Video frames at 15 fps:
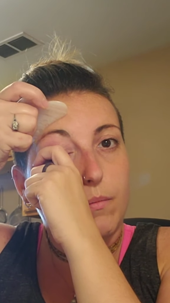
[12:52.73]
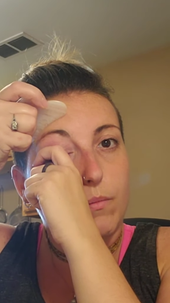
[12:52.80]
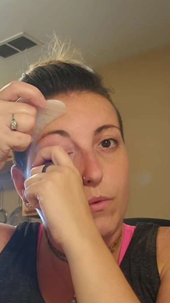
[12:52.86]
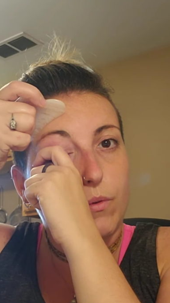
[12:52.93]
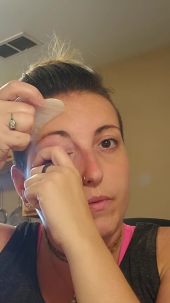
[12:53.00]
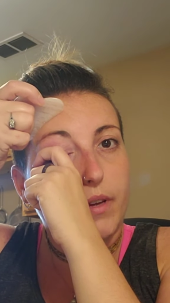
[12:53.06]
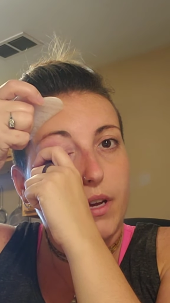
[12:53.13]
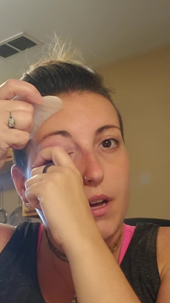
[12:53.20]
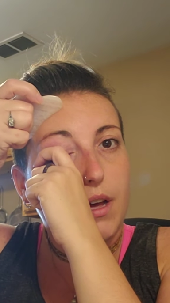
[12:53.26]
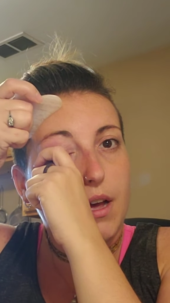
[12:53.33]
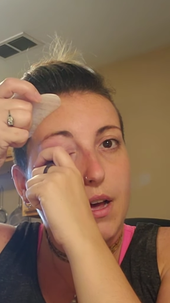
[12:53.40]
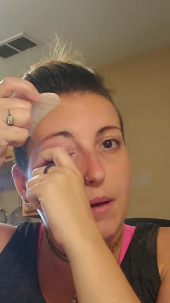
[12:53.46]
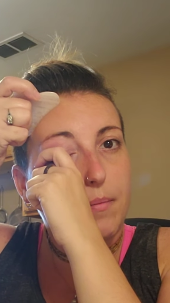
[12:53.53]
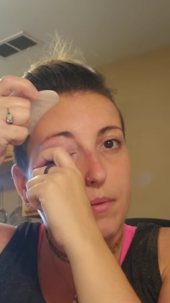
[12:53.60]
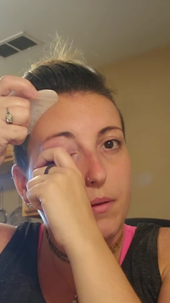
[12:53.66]
Moving
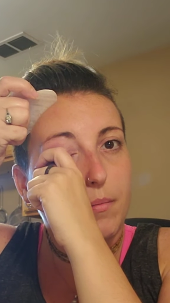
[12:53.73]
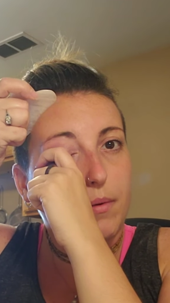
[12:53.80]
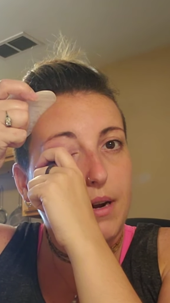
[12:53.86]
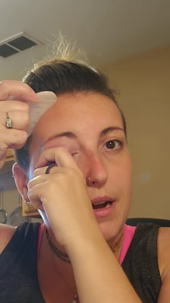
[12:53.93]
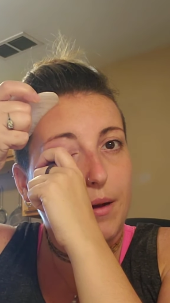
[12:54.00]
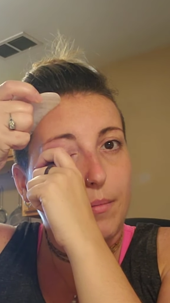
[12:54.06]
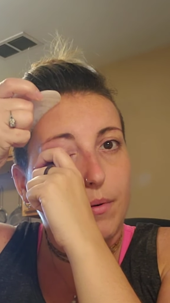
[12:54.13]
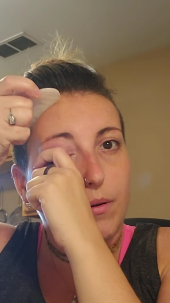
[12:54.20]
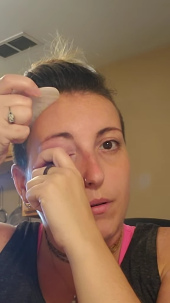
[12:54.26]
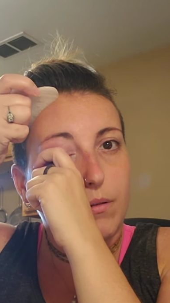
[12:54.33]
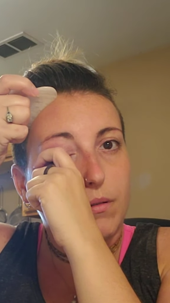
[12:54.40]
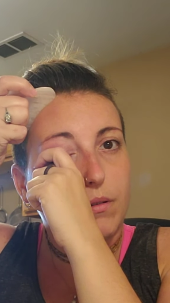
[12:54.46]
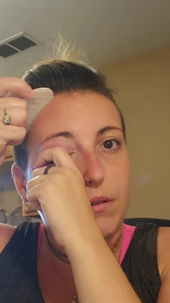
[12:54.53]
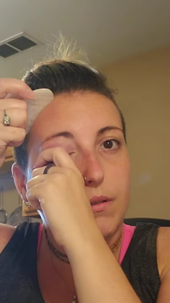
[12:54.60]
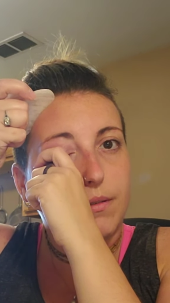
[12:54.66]
up the brow
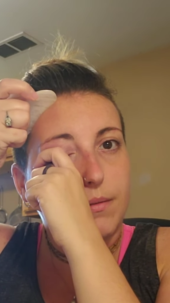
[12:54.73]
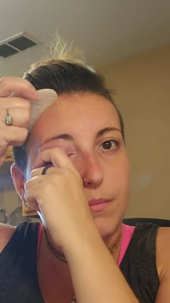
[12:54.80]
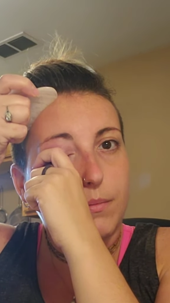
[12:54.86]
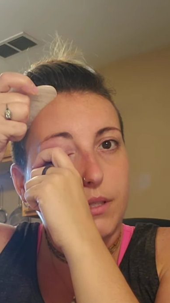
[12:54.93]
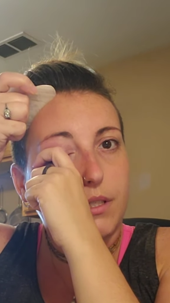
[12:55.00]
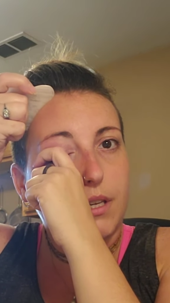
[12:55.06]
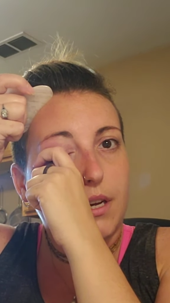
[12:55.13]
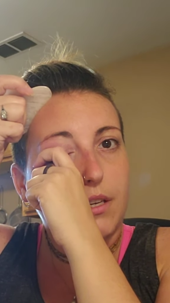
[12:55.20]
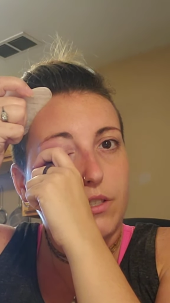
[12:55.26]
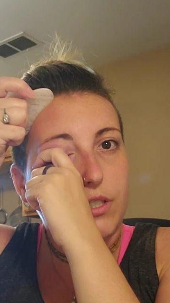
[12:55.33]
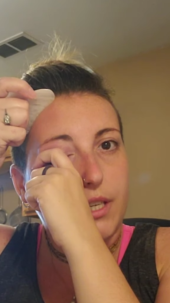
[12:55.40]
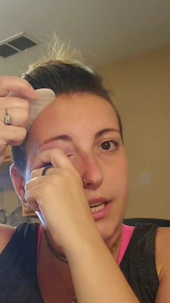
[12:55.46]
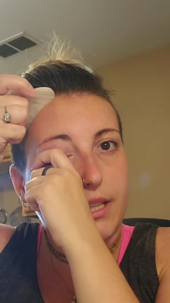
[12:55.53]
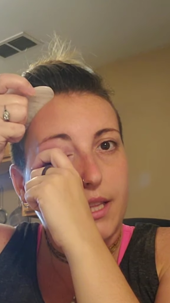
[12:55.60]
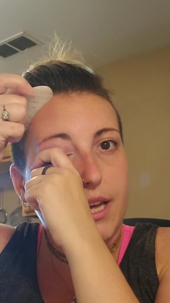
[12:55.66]
bone,
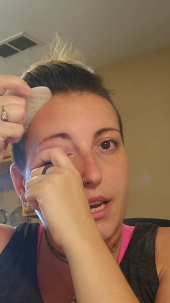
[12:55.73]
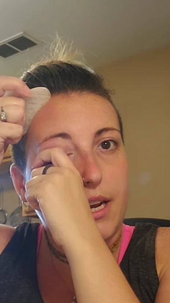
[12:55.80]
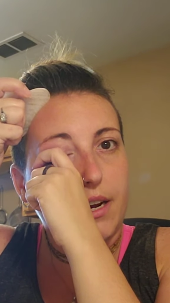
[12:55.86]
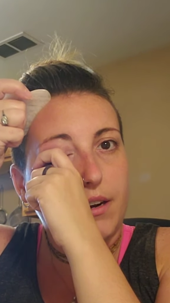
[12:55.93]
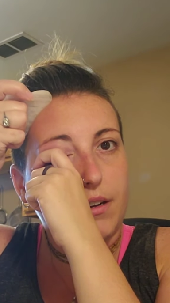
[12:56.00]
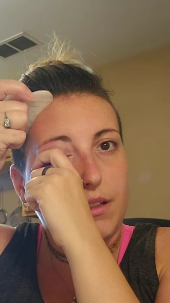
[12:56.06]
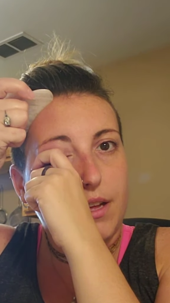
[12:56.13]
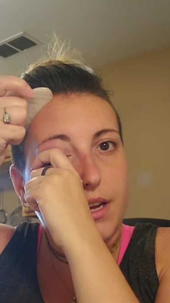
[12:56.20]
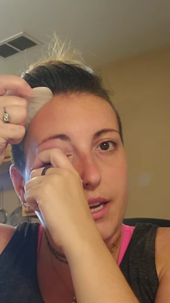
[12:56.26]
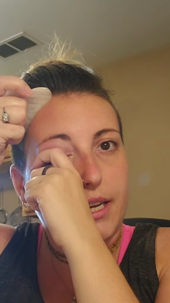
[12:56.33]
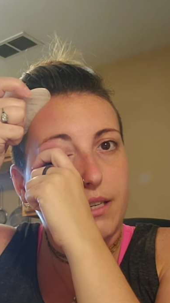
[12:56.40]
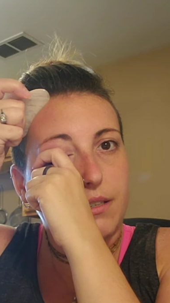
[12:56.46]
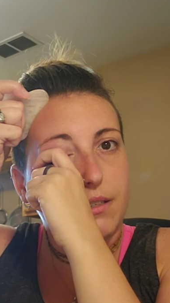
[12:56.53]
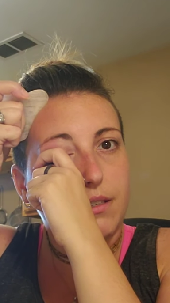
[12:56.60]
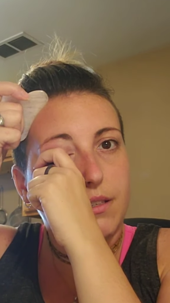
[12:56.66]
massaging at that
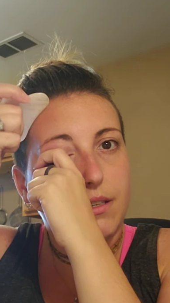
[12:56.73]
hairline.